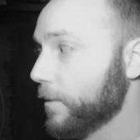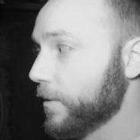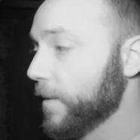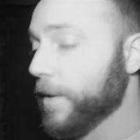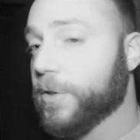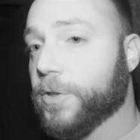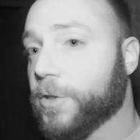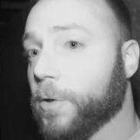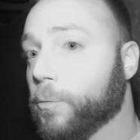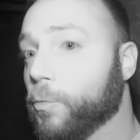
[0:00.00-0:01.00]
just, something is just
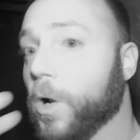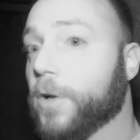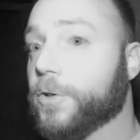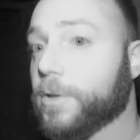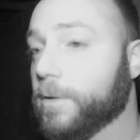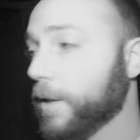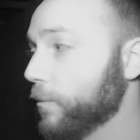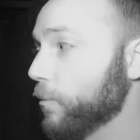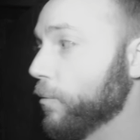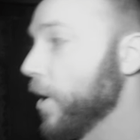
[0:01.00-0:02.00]
gonna rush, like
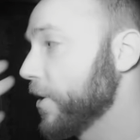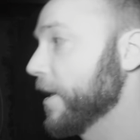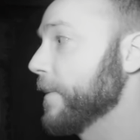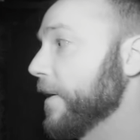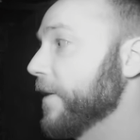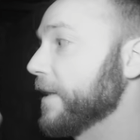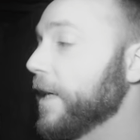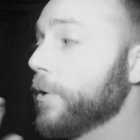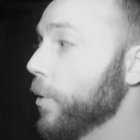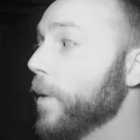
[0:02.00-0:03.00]
rush into my face.
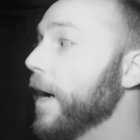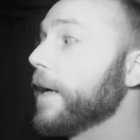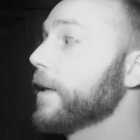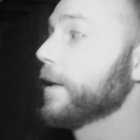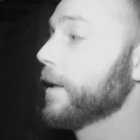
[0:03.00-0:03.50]
I don't know why.